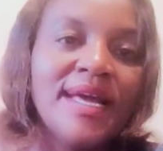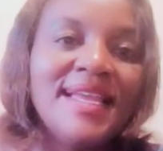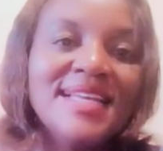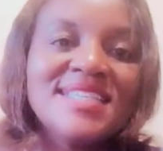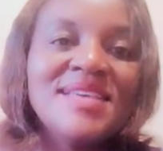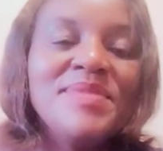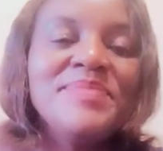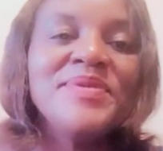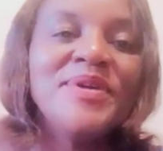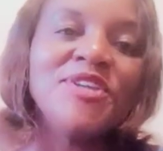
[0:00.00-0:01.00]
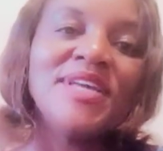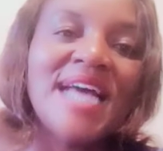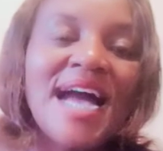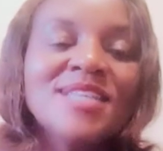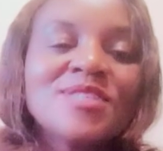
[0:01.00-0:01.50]
let's say maybe when you're in
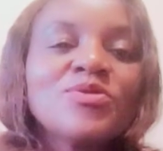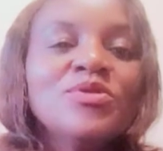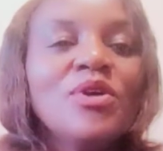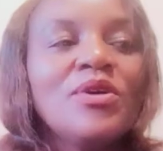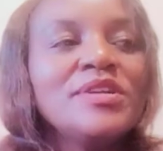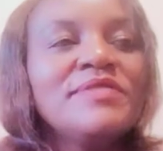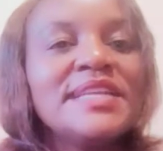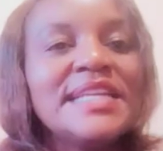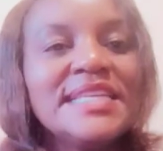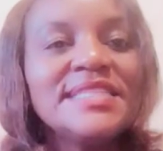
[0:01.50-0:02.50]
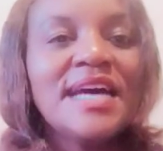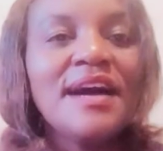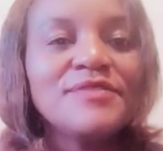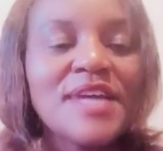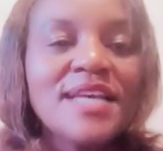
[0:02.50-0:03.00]
high school or even later
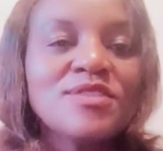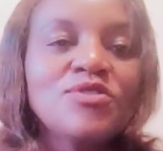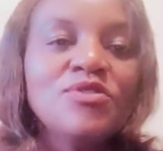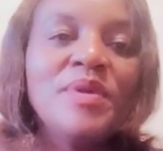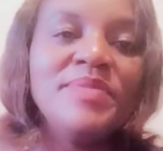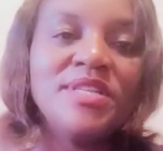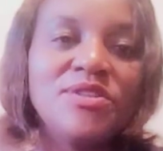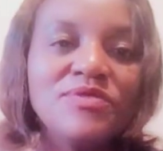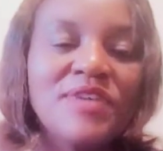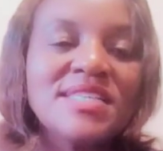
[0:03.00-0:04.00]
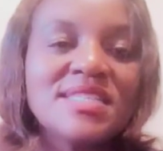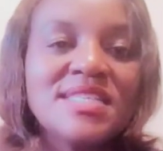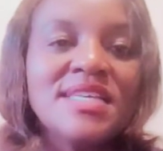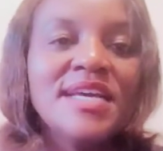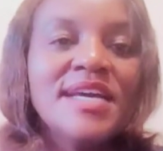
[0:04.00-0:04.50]
after high school maybe in university